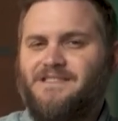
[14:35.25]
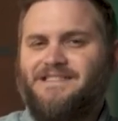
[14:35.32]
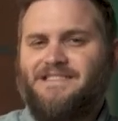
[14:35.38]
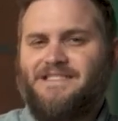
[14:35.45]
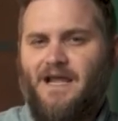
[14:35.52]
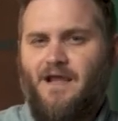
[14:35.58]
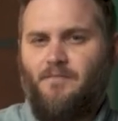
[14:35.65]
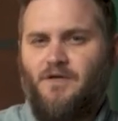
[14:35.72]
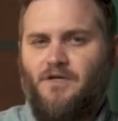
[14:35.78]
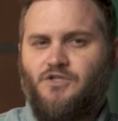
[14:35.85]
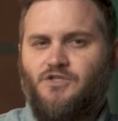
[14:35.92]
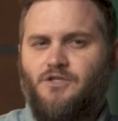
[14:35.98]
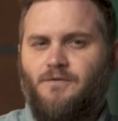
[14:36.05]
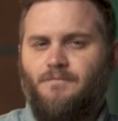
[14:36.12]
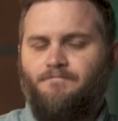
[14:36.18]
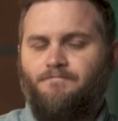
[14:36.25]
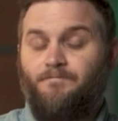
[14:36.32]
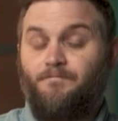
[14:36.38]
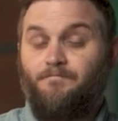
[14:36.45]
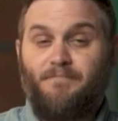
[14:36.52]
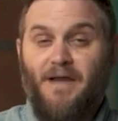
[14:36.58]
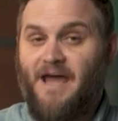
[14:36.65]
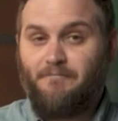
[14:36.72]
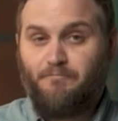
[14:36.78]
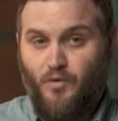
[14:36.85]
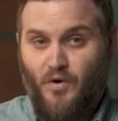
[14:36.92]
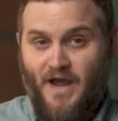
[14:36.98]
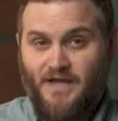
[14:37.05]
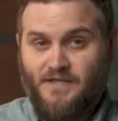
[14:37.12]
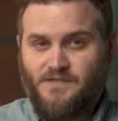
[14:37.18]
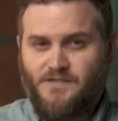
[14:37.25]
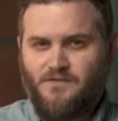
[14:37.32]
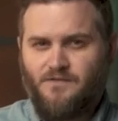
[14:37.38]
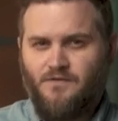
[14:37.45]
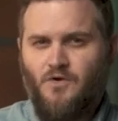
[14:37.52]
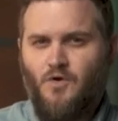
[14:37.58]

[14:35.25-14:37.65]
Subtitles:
damage, bad press,